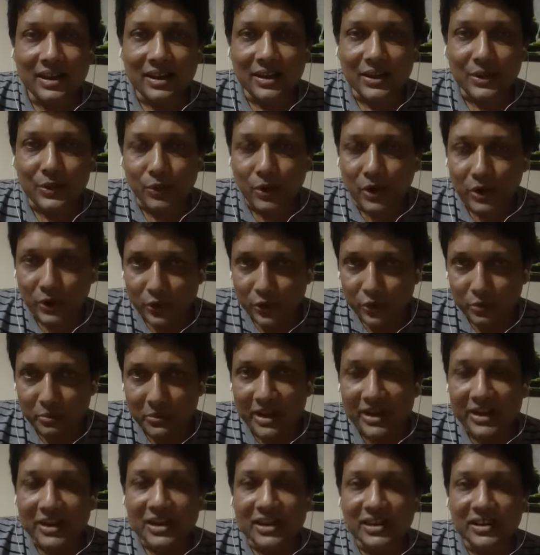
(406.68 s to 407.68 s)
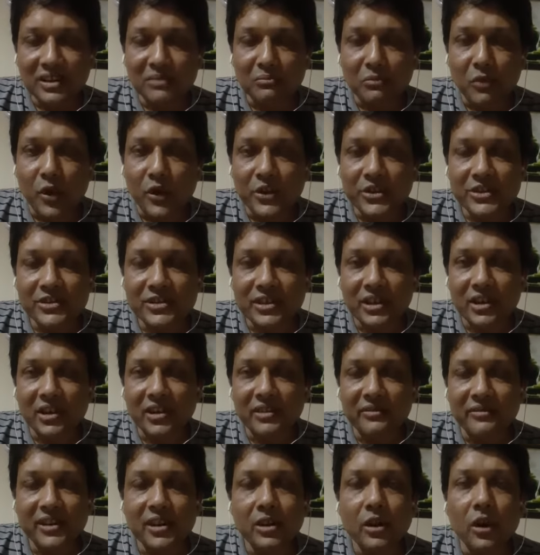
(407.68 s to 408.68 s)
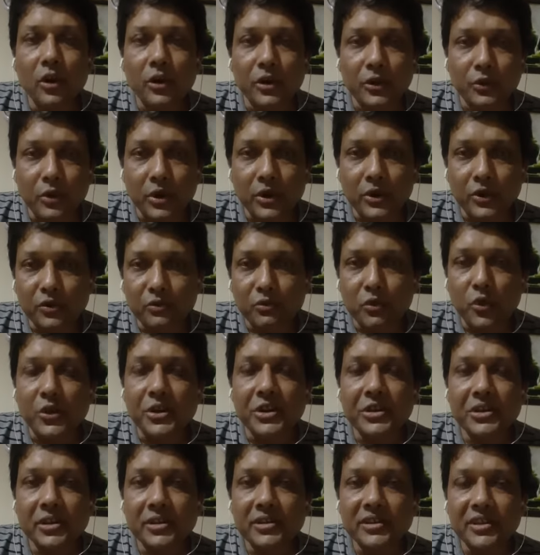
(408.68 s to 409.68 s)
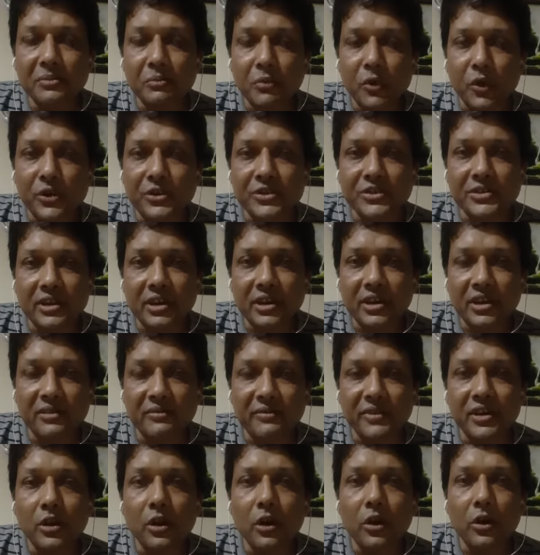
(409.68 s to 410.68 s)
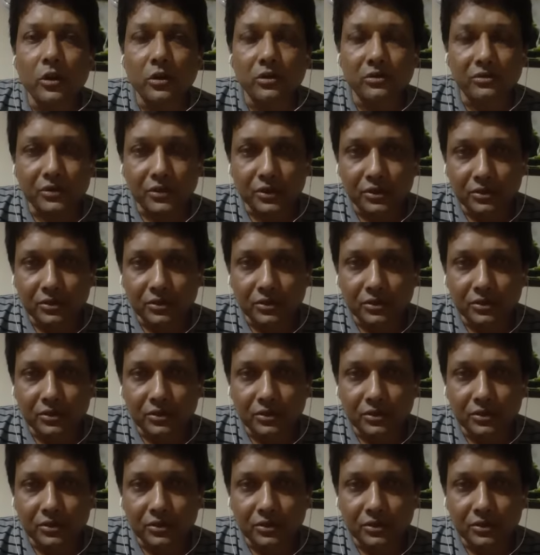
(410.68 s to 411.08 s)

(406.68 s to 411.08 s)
you want to maintain the moisture level, or you want to monitor the moisture level, or